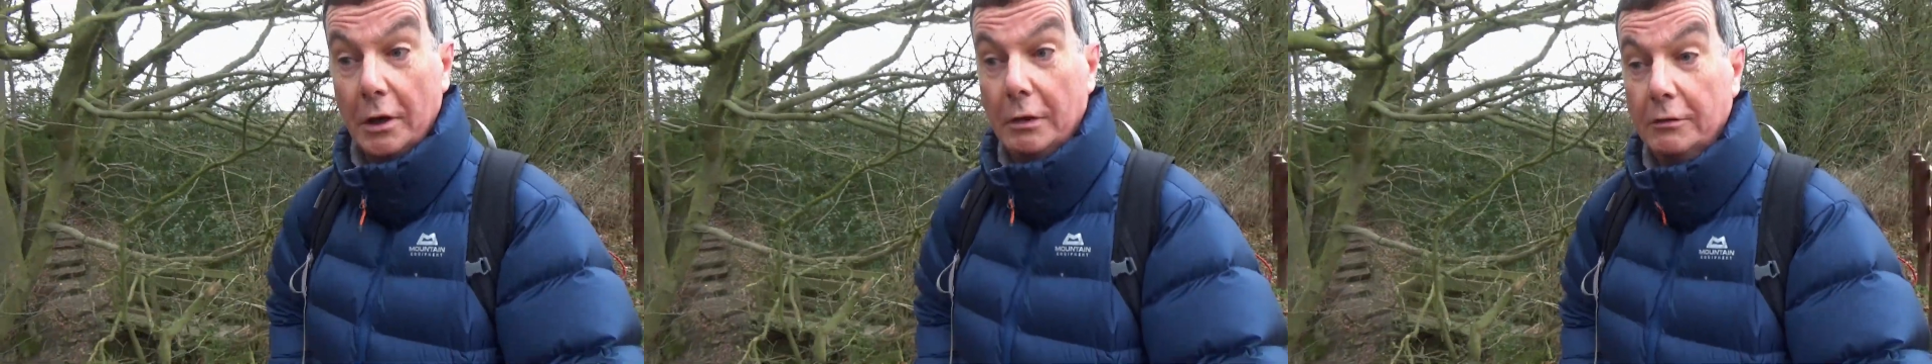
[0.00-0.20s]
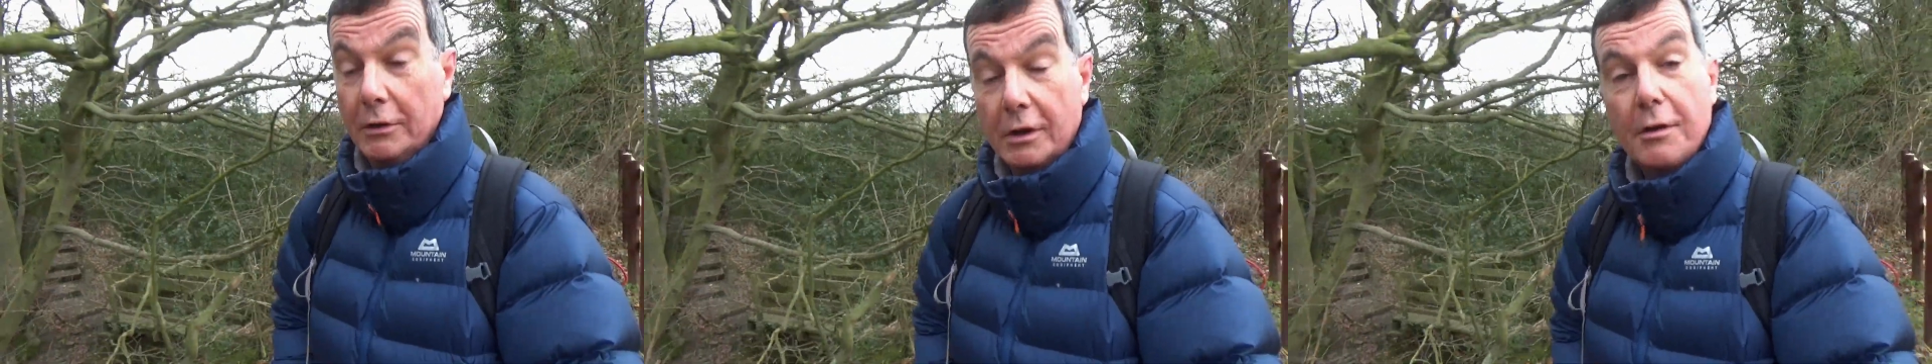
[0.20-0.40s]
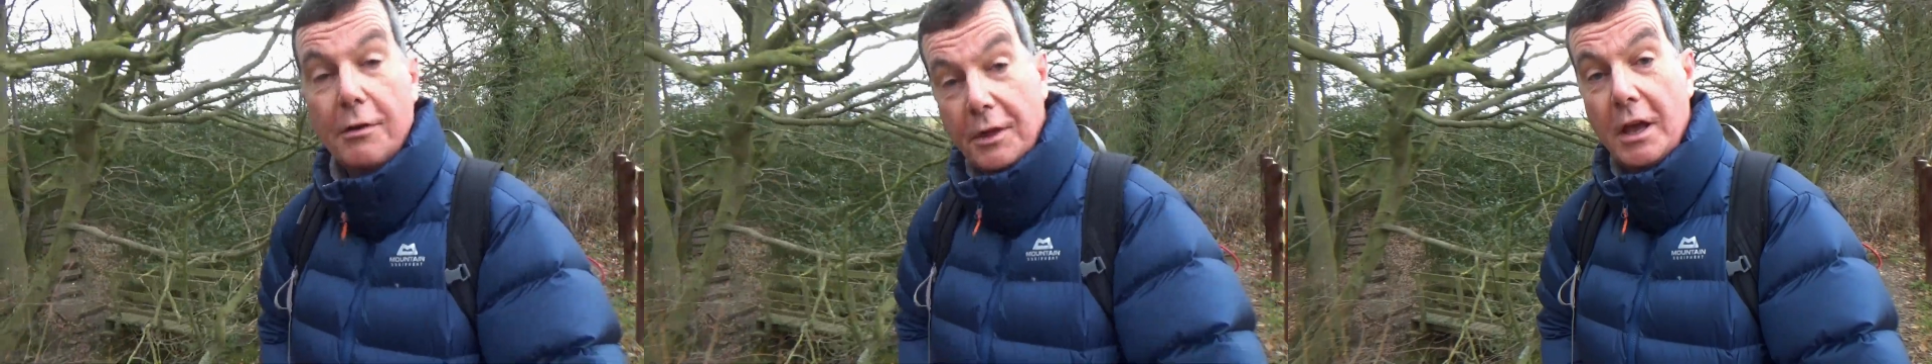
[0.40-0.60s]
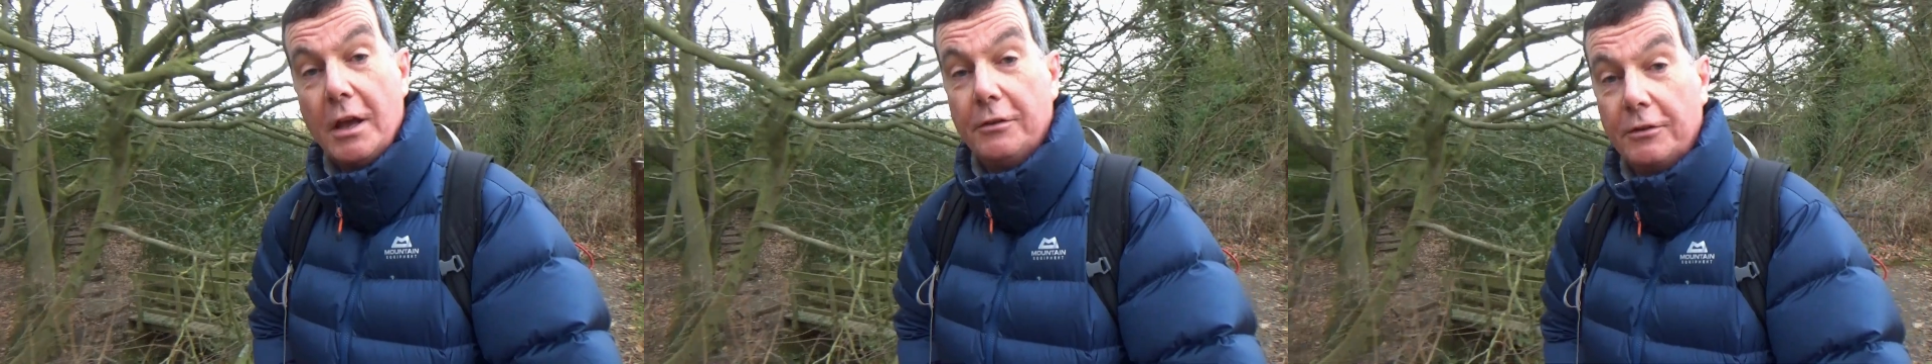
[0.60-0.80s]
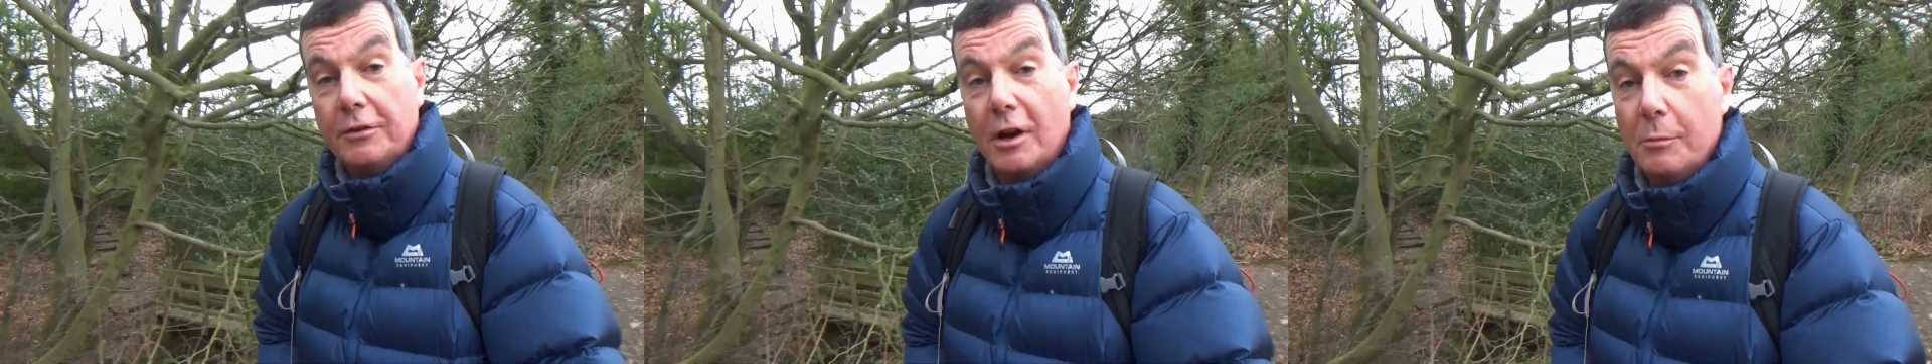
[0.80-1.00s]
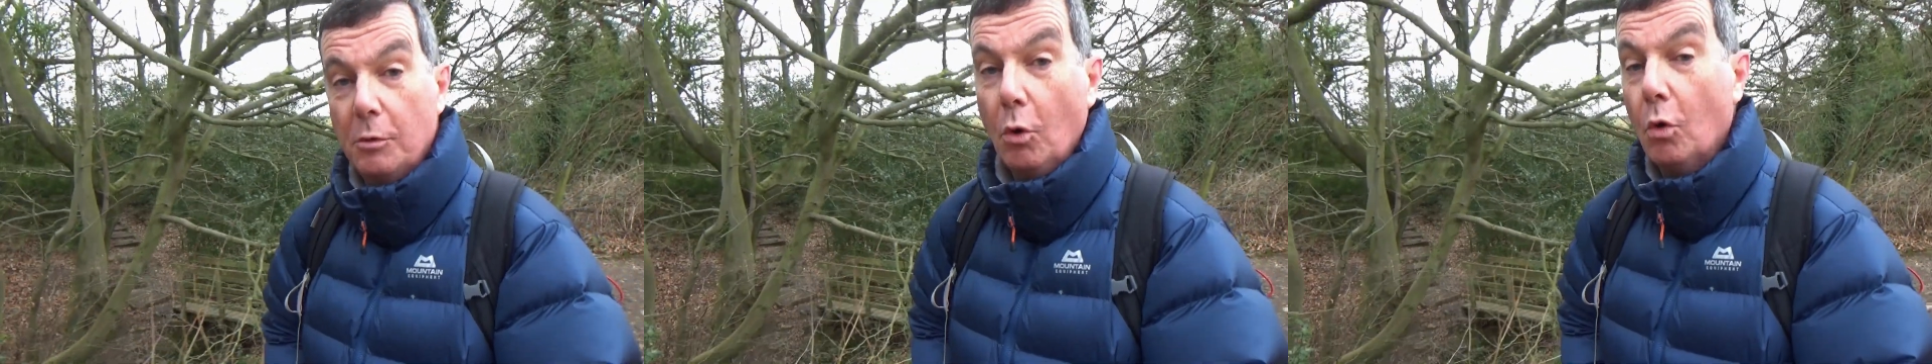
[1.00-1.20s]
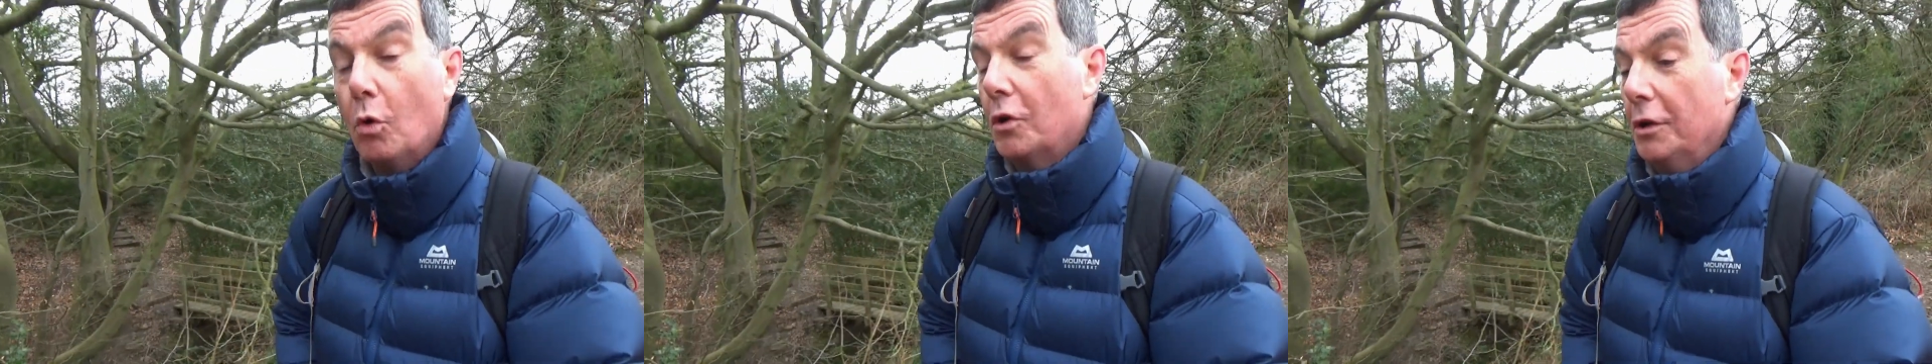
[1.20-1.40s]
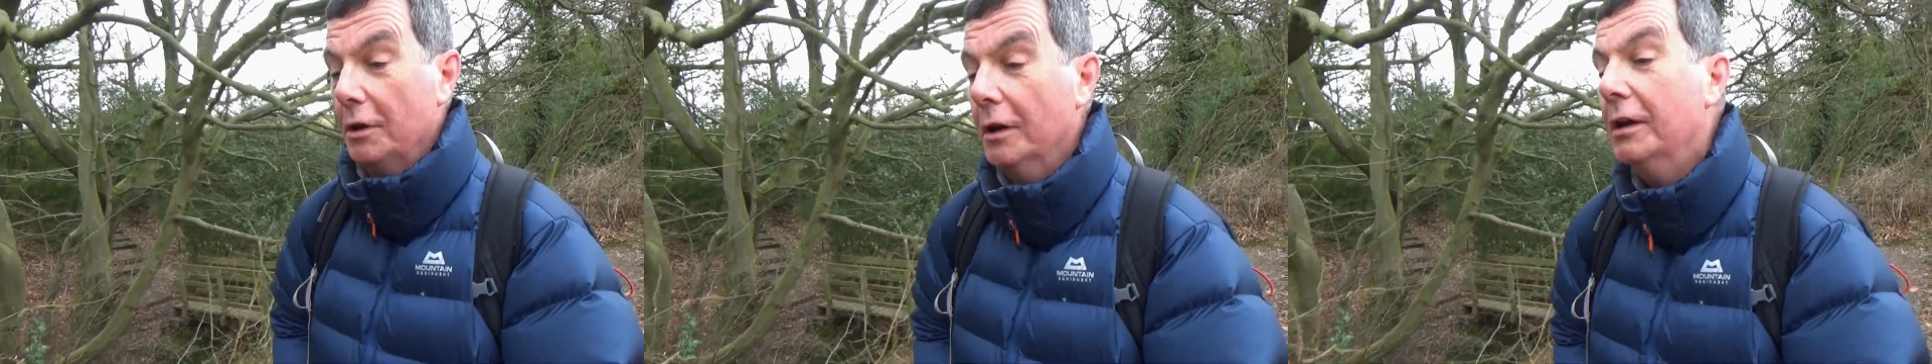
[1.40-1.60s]
It was like a theatre type
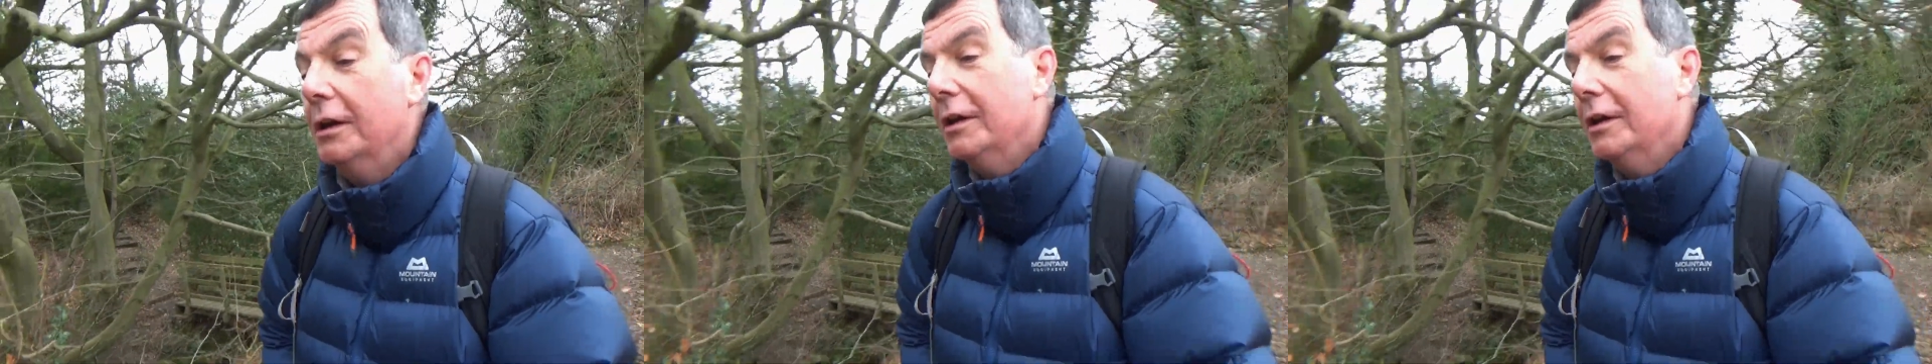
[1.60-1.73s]
organ,